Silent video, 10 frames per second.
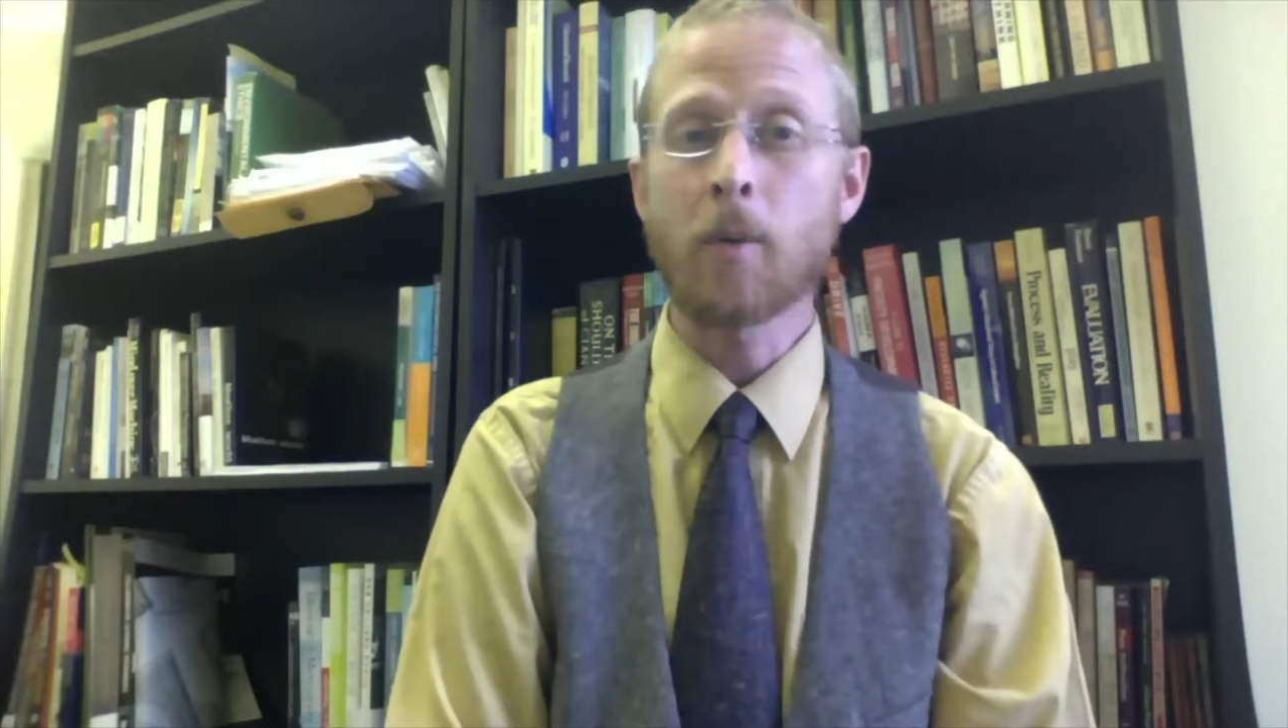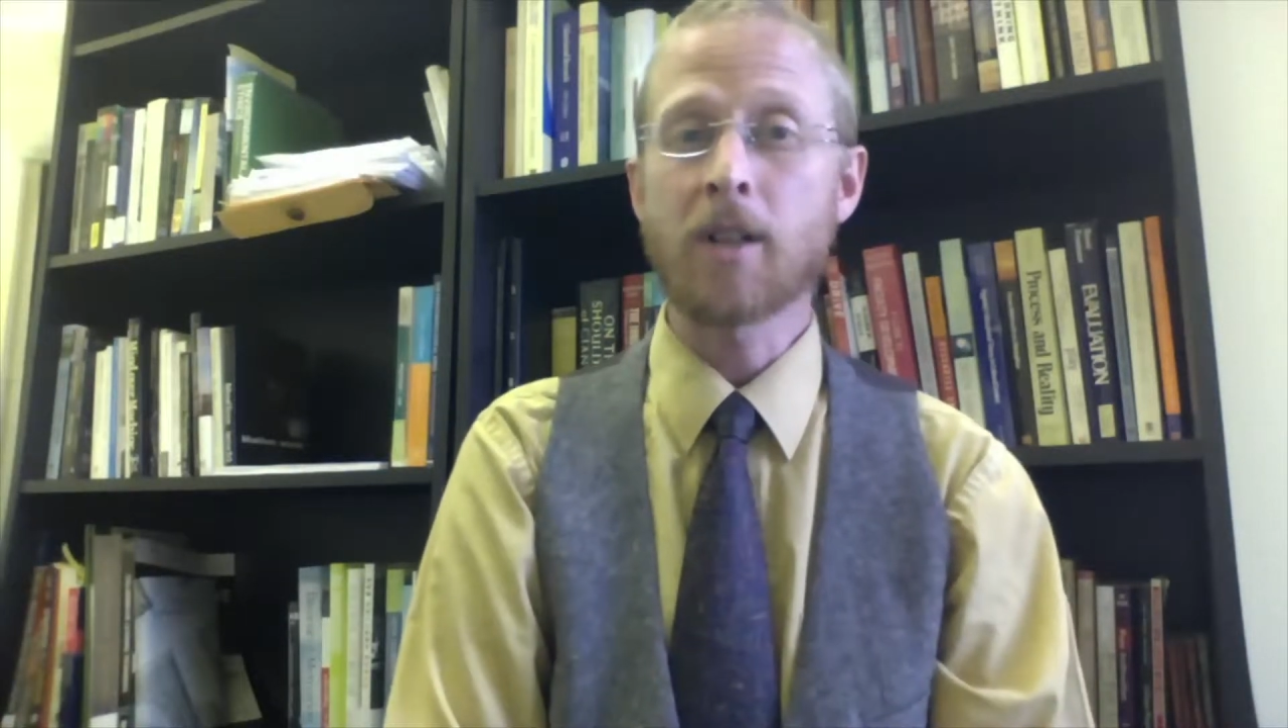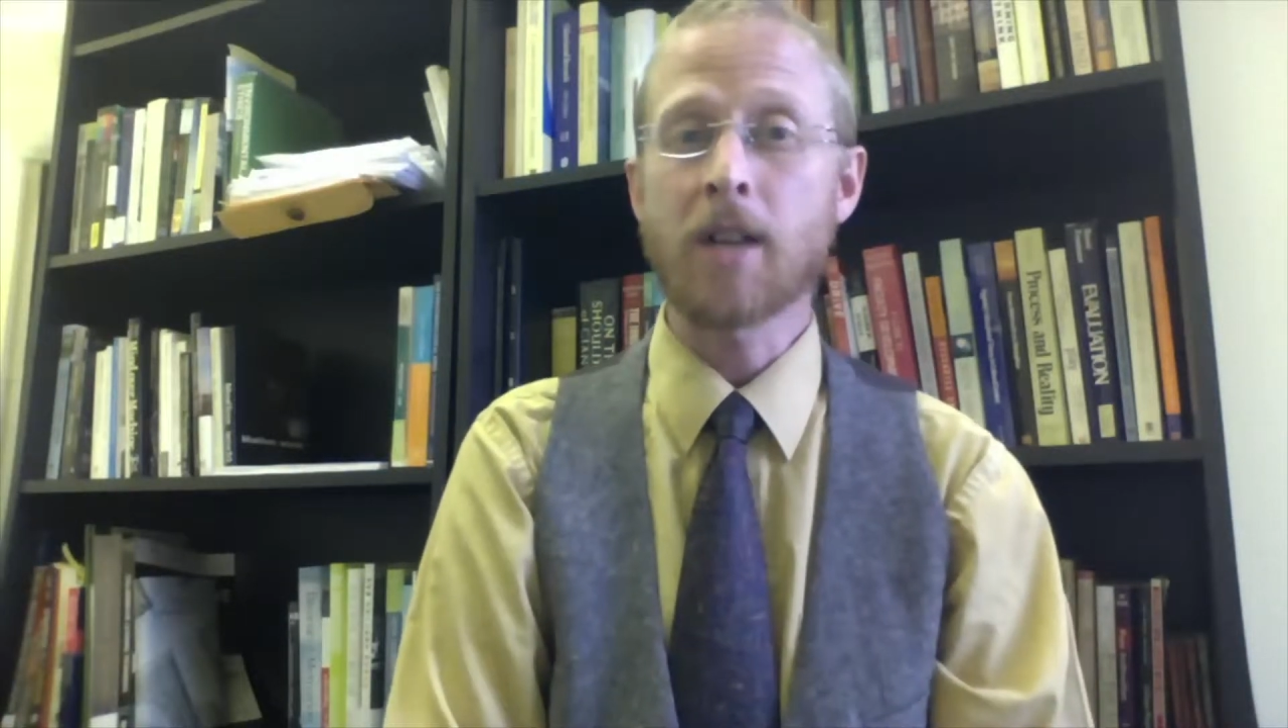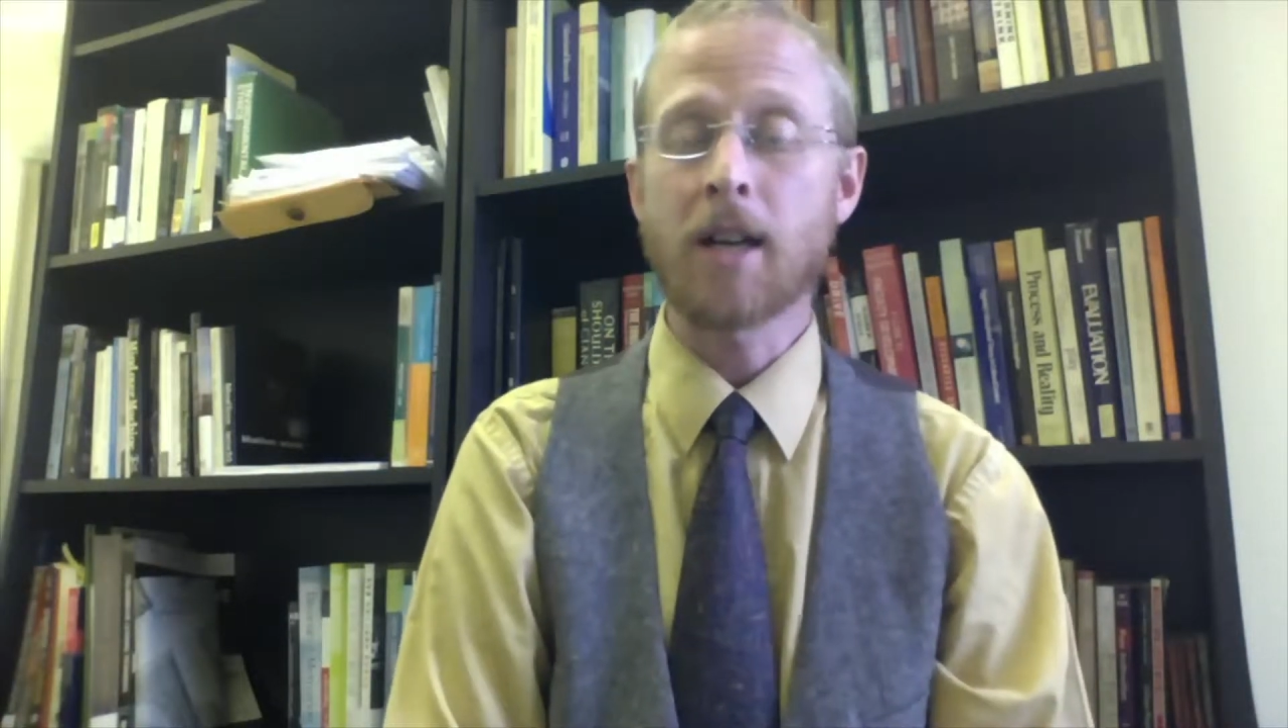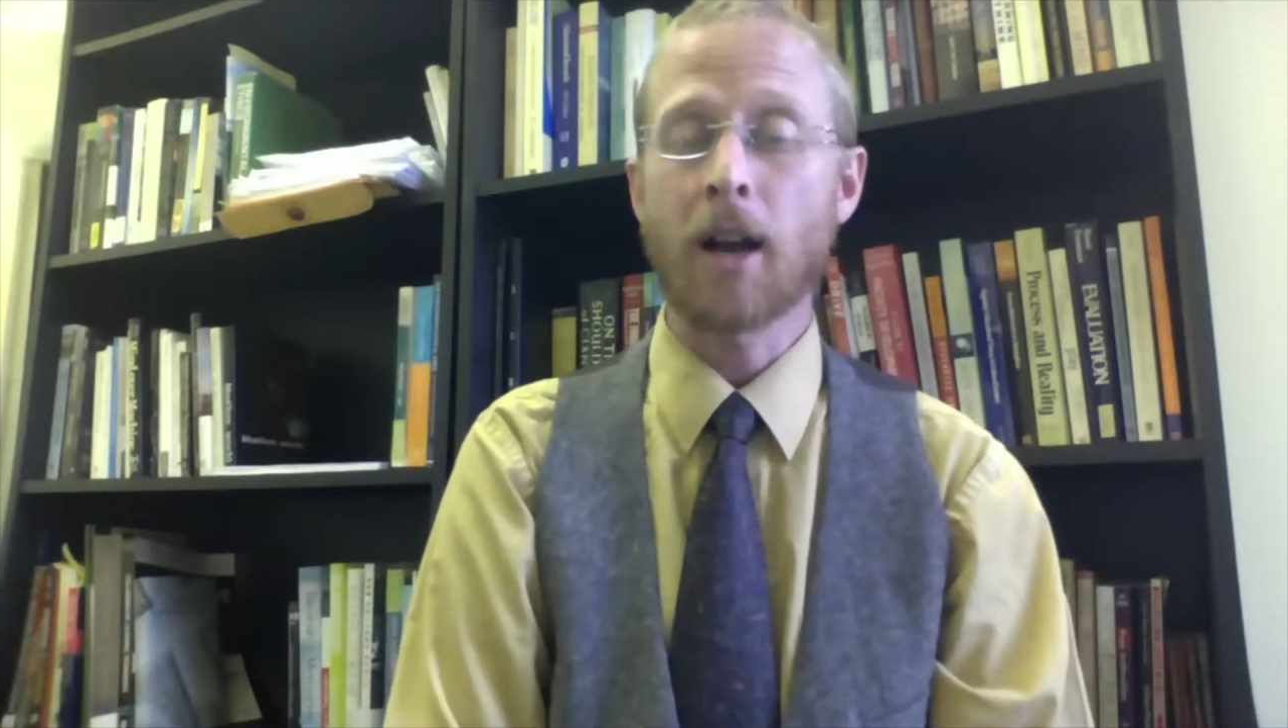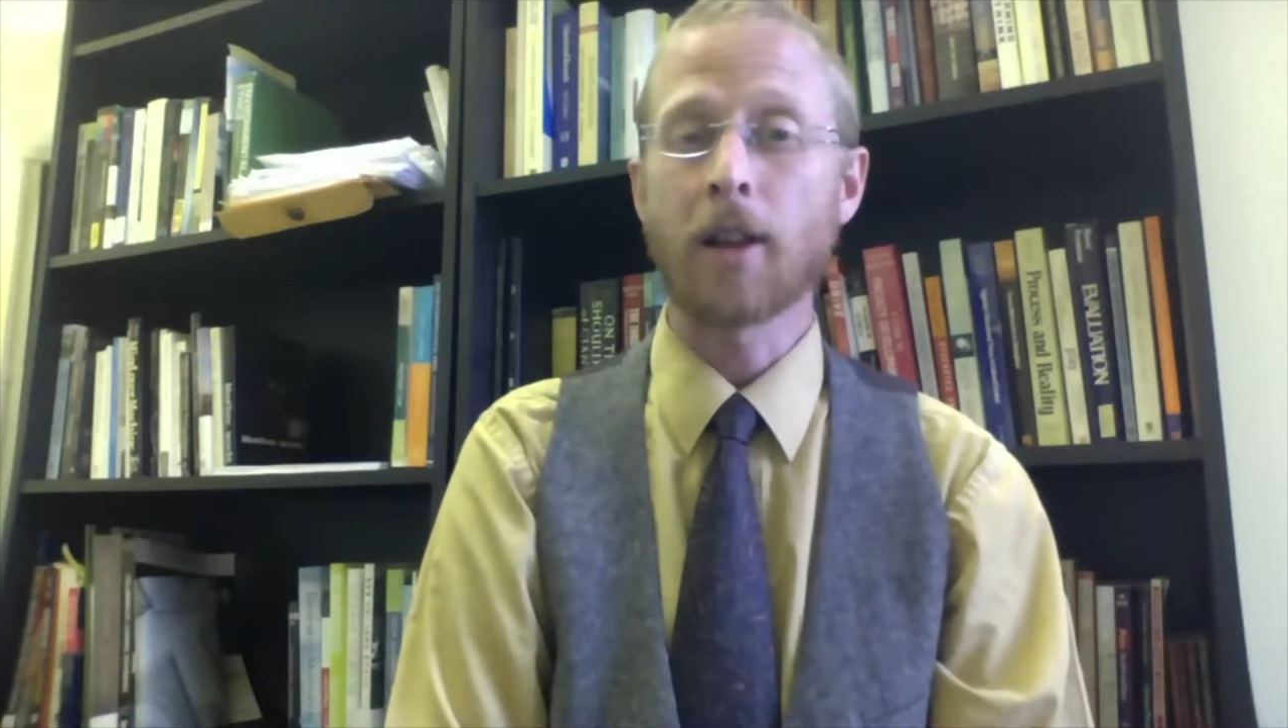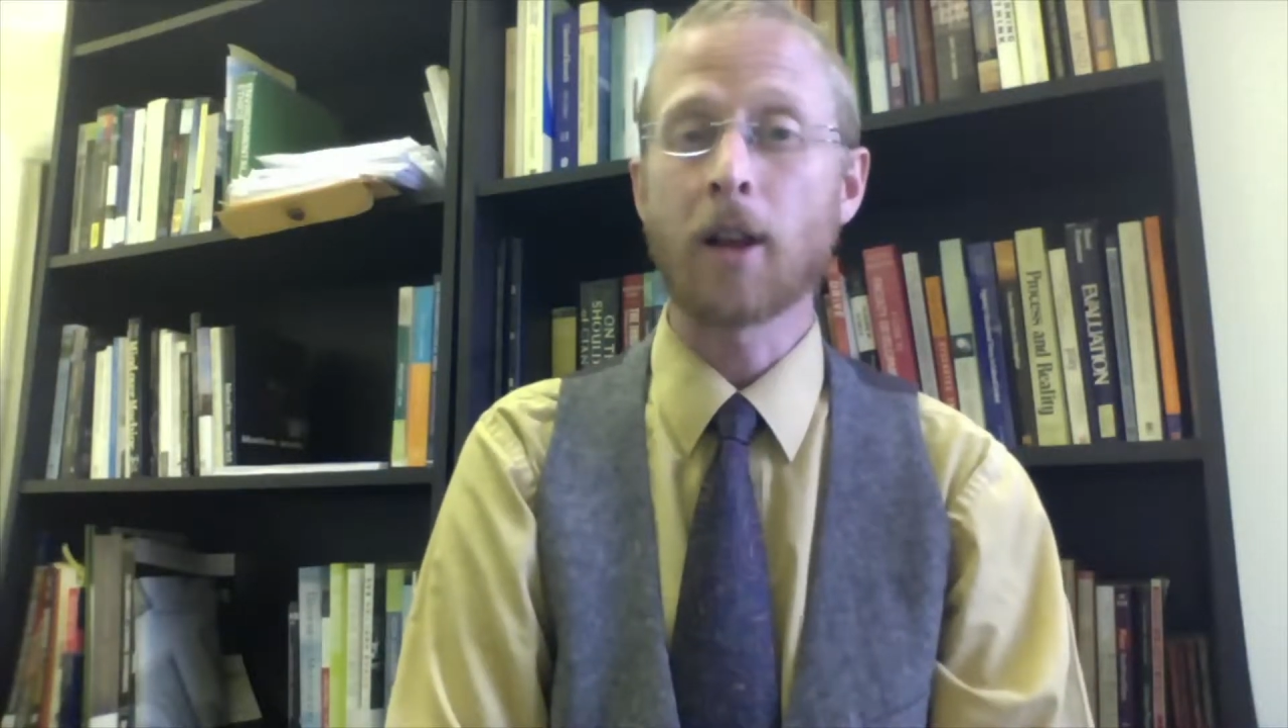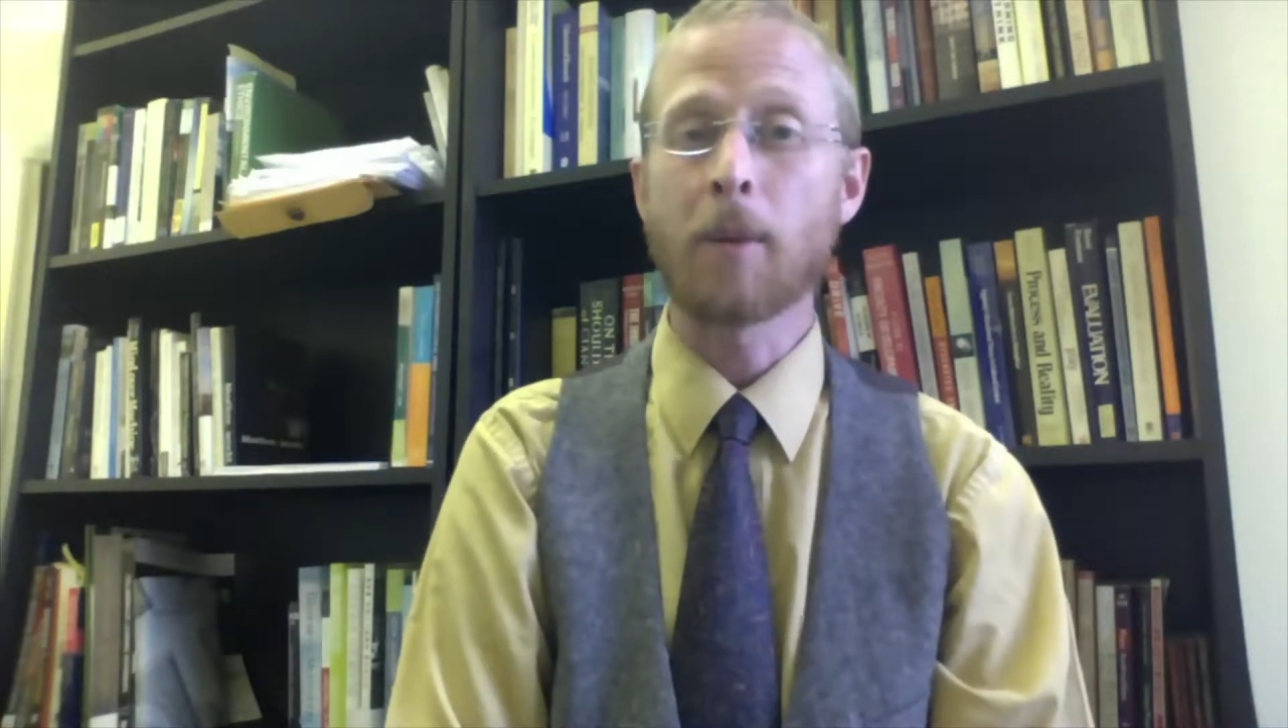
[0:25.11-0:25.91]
in which I talk a little